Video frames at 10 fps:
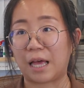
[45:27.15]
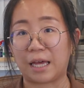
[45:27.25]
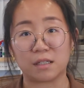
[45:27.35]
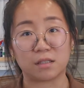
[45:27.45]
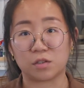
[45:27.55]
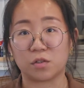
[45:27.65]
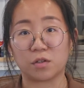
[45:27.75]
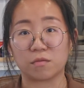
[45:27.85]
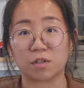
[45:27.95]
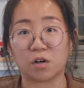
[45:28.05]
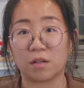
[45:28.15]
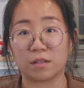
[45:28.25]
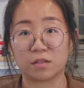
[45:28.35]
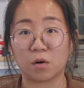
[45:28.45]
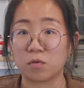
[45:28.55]
and, you know, got
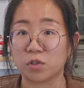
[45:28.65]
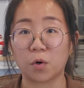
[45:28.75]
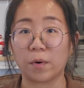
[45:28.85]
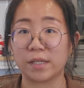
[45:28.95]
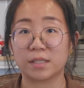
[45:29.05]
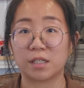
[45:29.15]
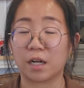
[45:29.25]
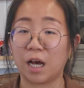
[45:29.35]
this whole choice done